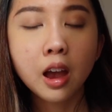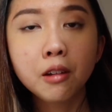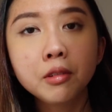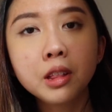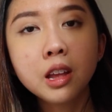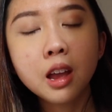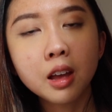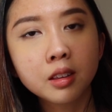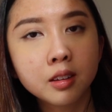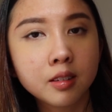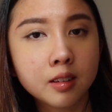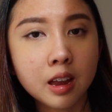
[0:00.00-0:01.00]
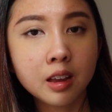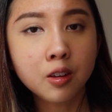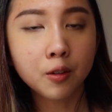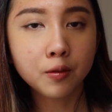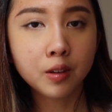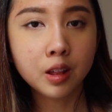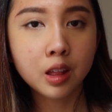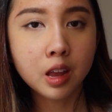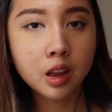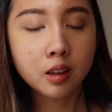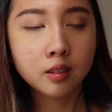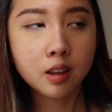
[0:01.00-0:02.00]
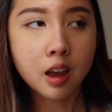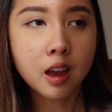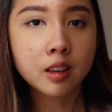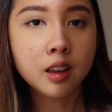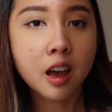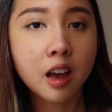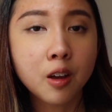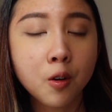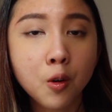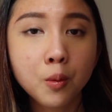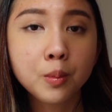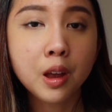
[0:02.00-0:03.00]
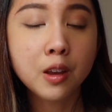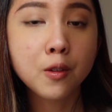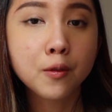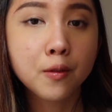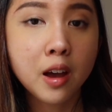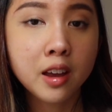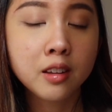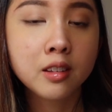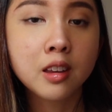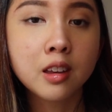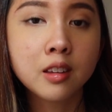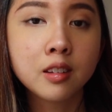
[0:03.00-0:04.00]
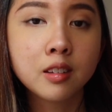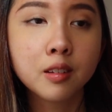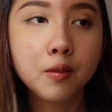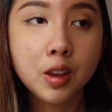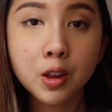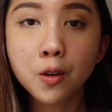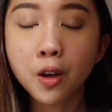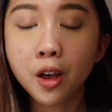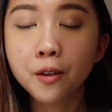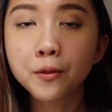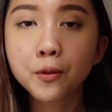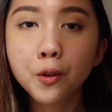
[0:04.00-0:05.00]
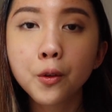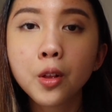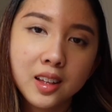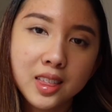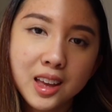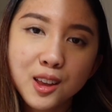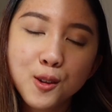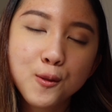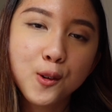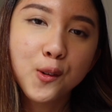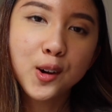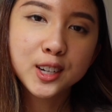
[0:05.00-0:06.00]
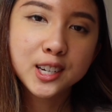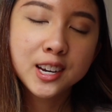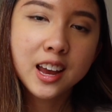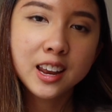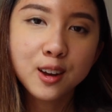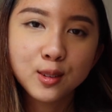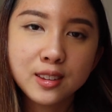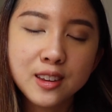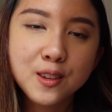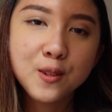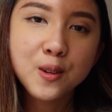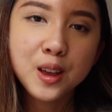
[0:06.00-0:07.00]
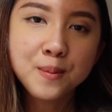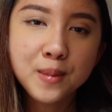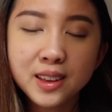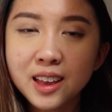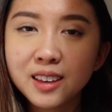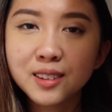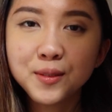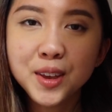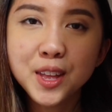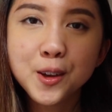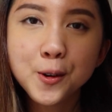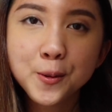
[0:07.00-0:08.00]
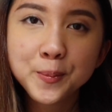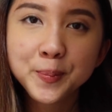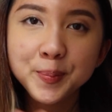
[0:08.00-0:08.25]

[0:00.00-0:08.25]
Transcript: I really understand your feelings, and I hope that you find this video helpful. Thank you for watching, and I'll see you in my next video.